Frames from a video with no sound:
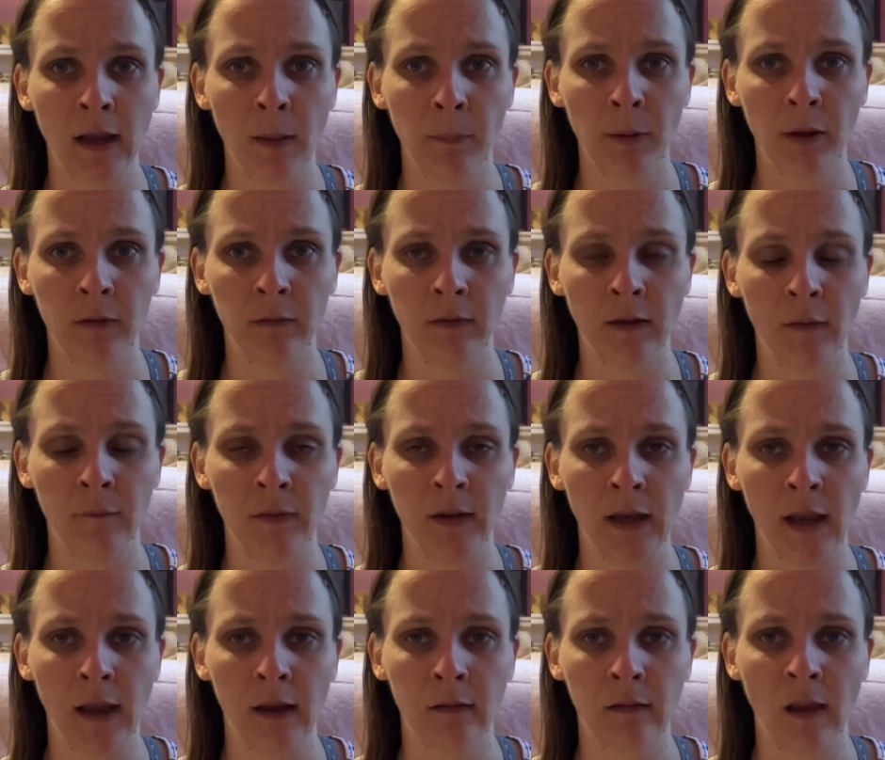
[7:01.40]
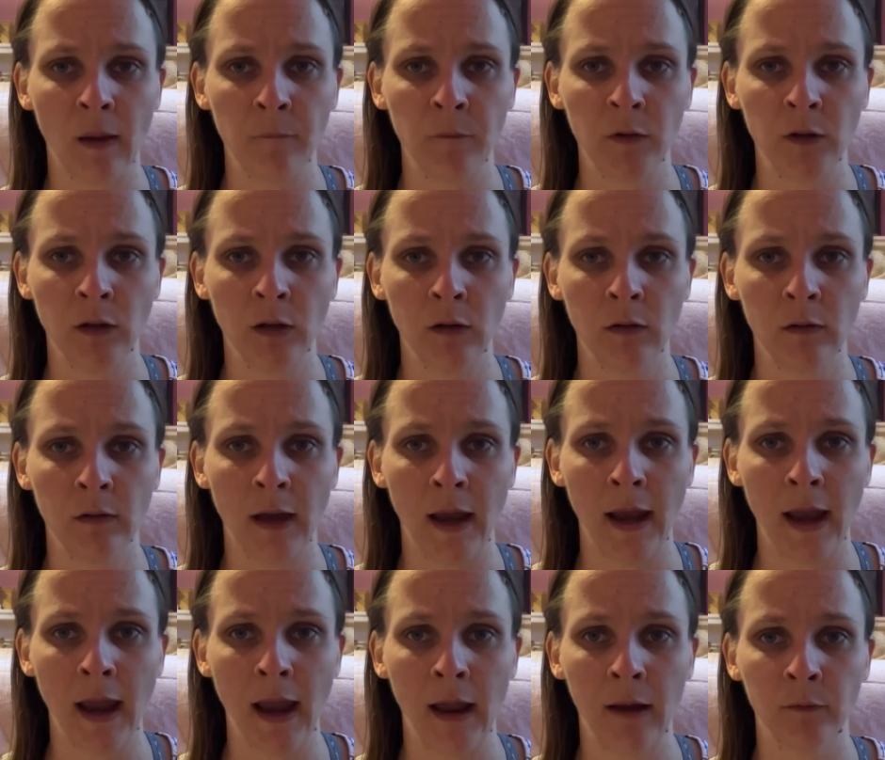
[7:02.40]
I post every day except for
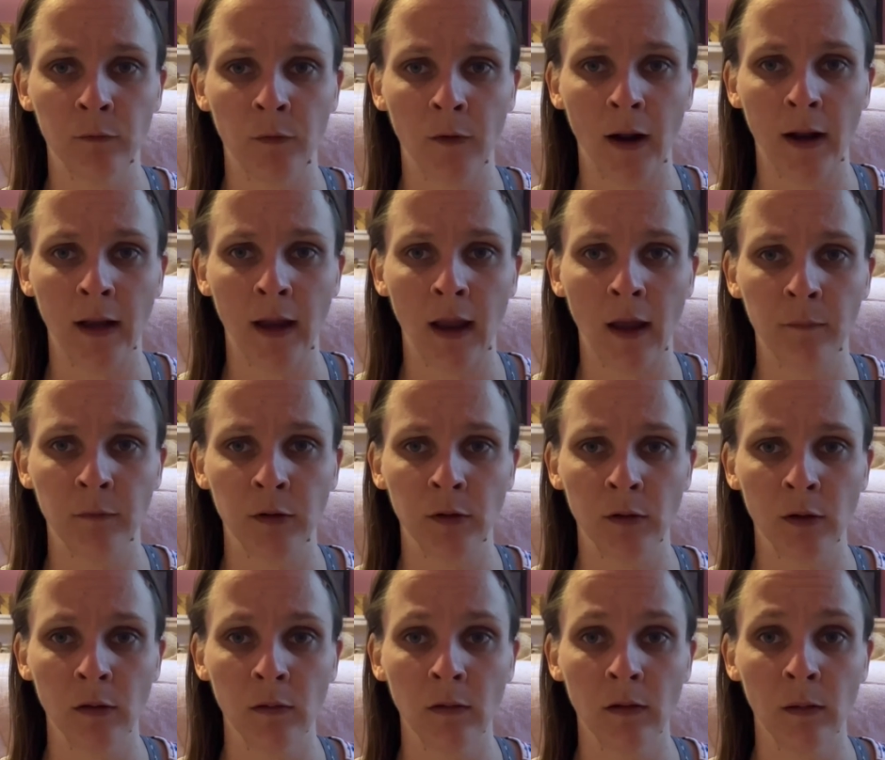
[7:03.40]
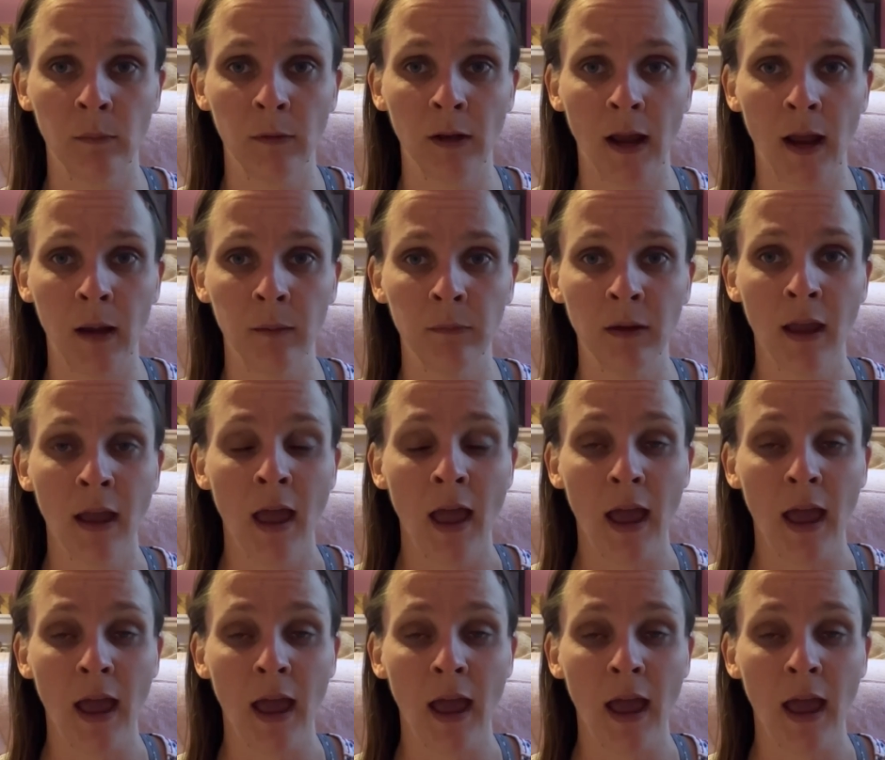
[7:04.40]
Tuesday and Friday afternoon sometimes.